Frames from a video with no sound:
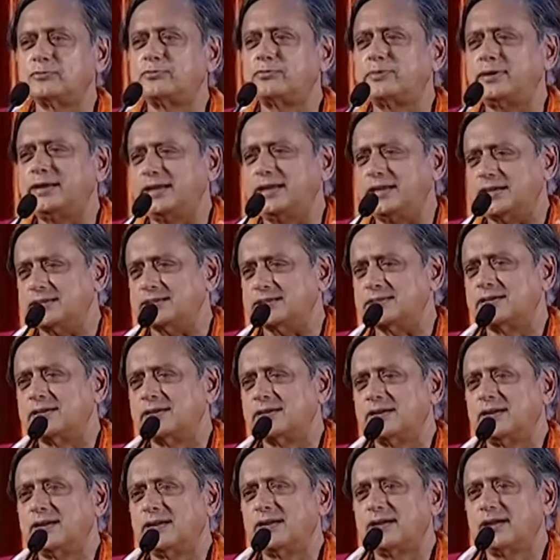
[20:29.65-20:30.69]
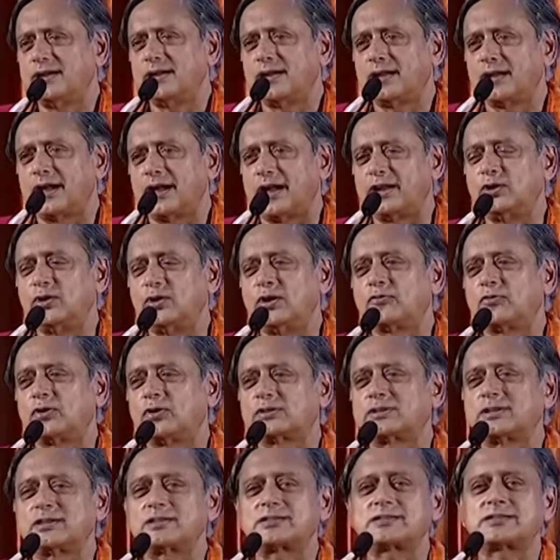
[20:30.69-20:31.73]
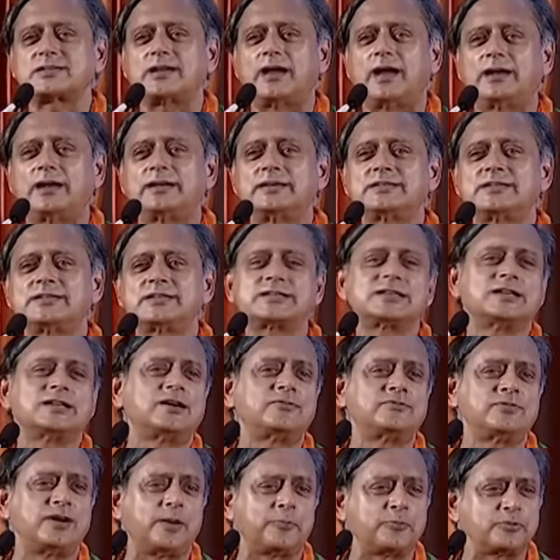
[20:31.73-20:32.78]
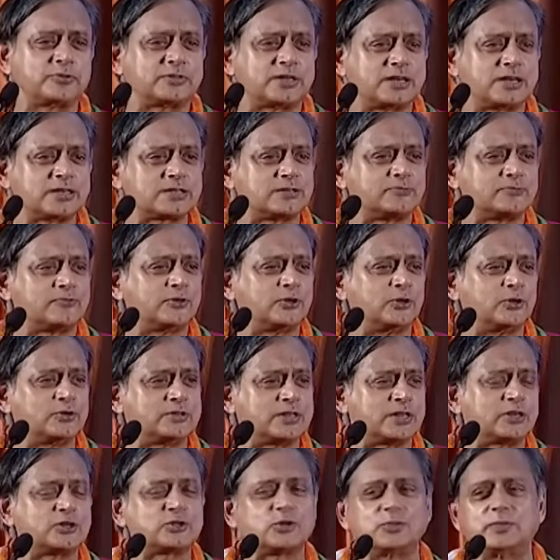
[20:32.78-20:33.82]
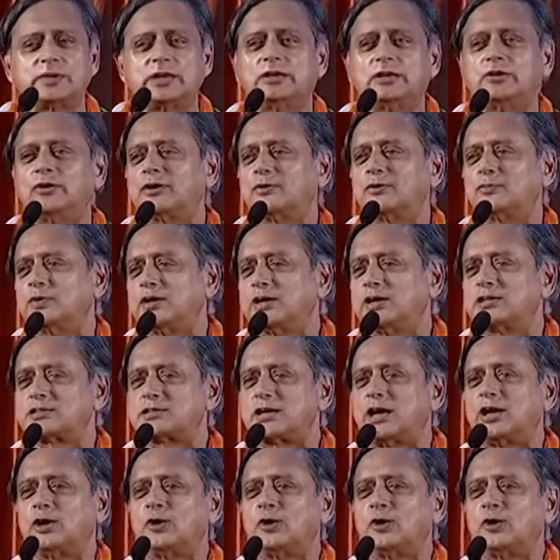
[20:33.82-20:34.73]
Read, I know I've got this undeserved reputation for using too many long words.